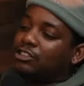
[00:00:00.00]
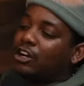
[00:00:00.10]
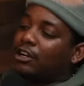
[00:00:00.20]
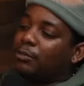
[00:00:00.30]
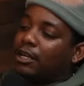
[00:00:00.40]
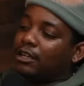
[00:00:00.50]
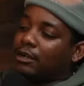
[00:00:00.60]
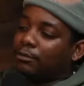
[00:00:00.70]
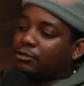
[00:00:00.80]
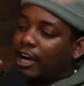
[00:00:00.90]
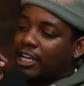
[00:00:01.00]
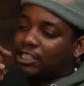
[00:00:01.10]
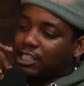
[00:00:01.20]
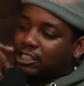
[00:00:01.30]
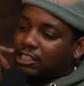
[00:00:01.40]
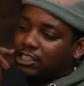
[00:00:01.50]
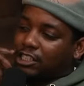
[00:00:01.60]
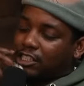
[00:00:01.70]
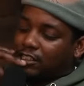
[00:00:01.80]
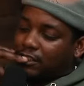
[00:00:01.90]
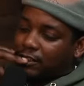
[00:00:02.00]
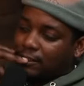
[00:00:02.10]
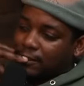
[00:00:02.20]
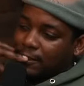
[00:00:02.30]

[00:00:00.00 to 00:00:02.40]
I, he started picking up traction and success?